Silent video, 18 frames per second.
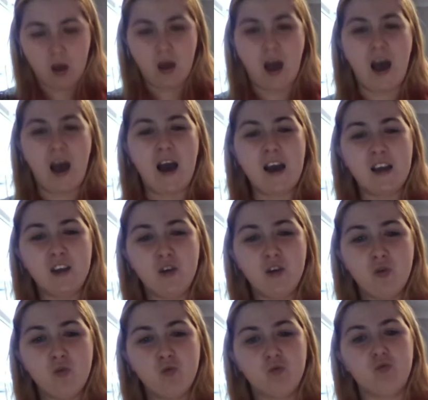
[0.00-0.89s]
I
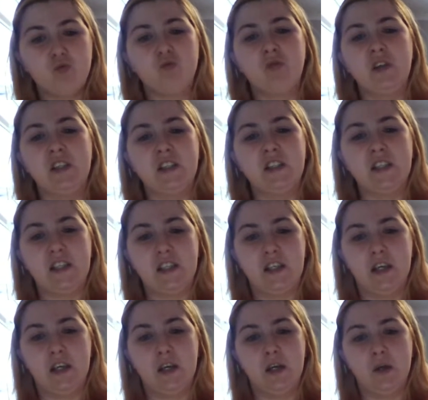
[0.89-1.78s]
don't
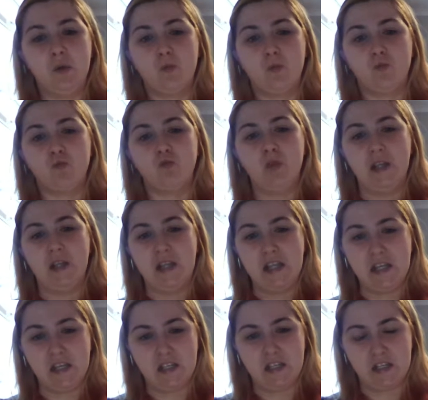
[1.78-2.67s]
really
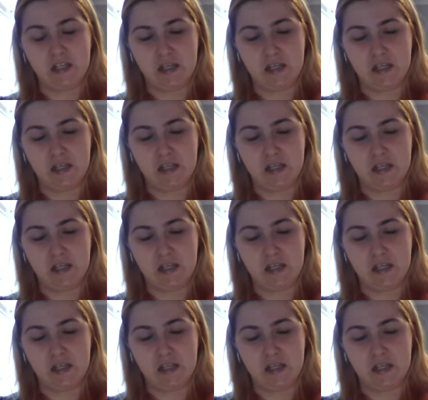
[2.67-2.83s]
read